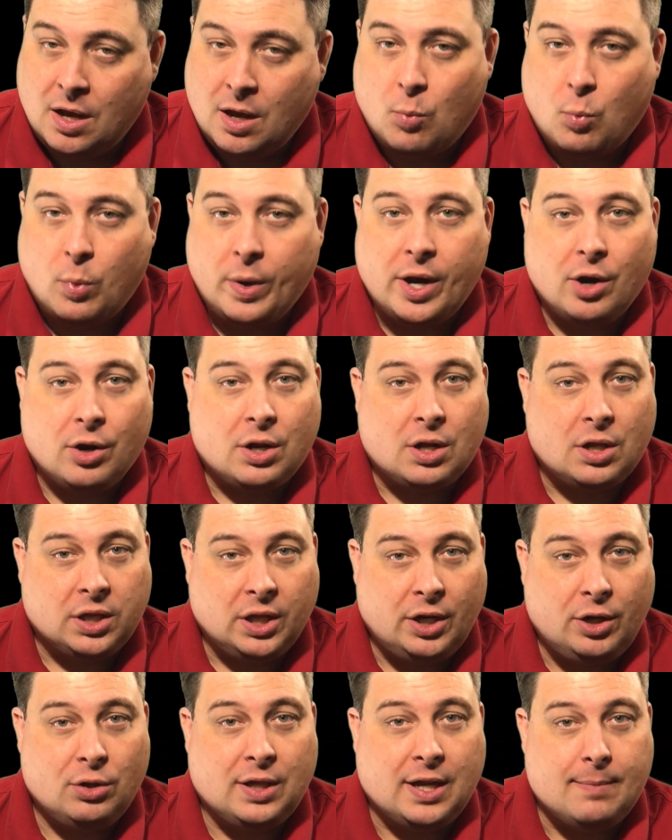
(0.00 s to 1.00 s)
We are
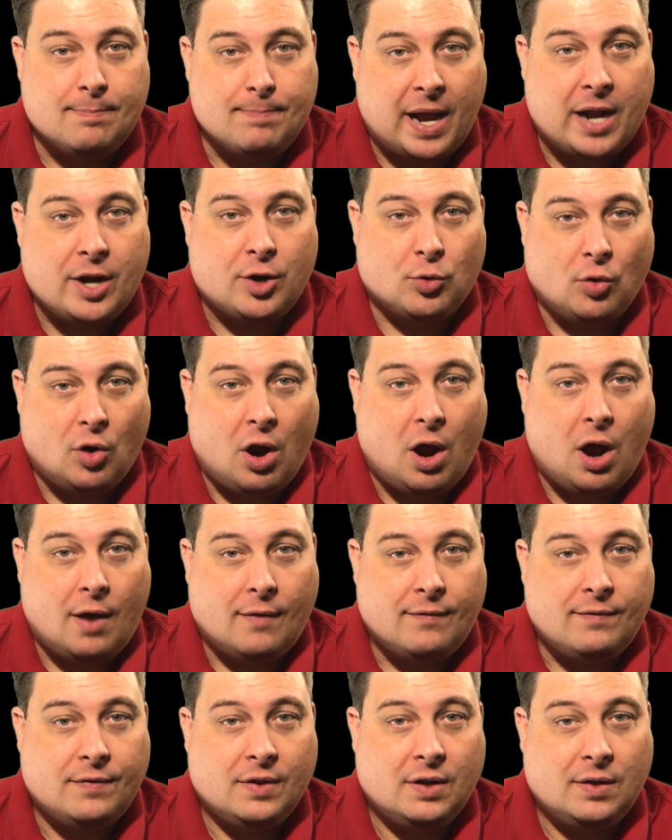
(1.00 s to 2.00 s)
clearly better
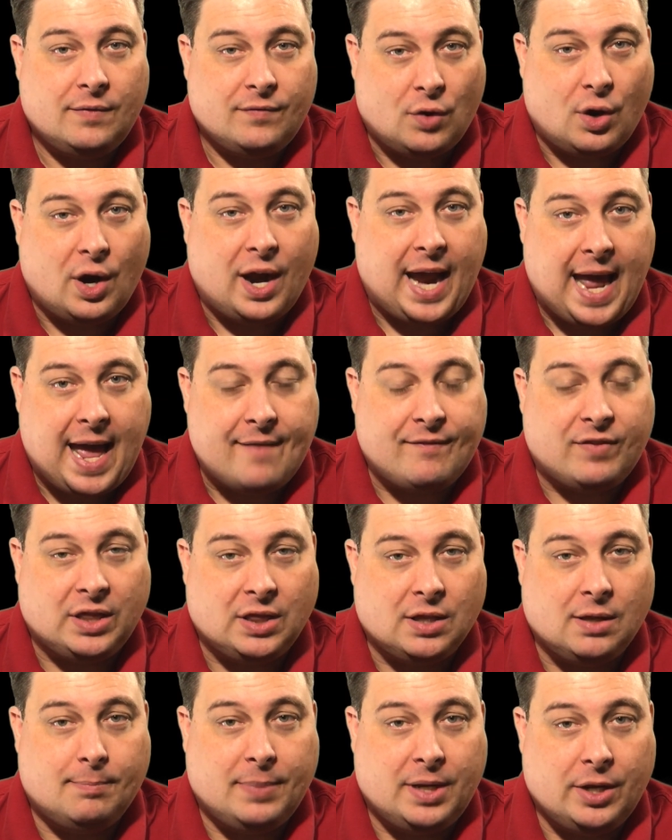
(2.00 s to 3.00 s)
off for having
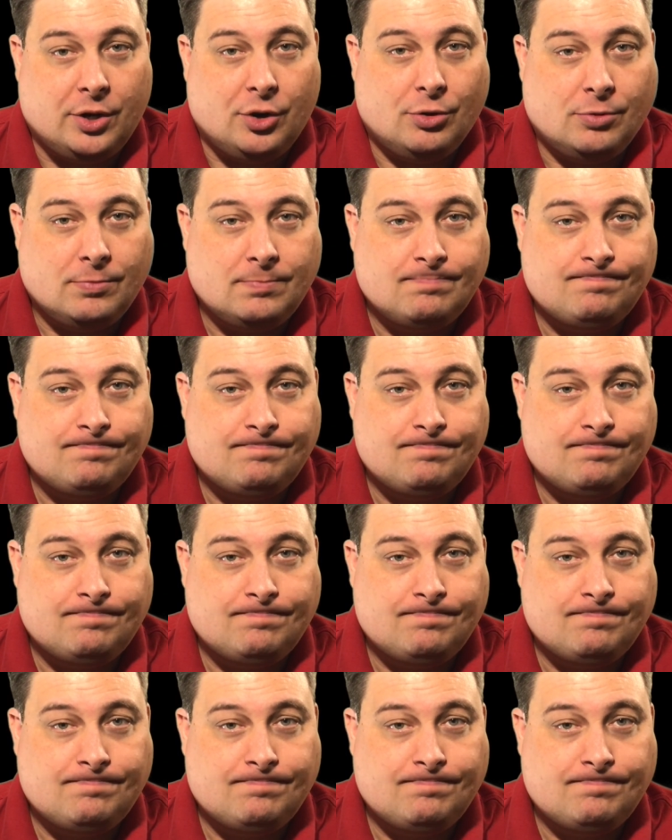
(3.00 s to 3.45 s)
them here.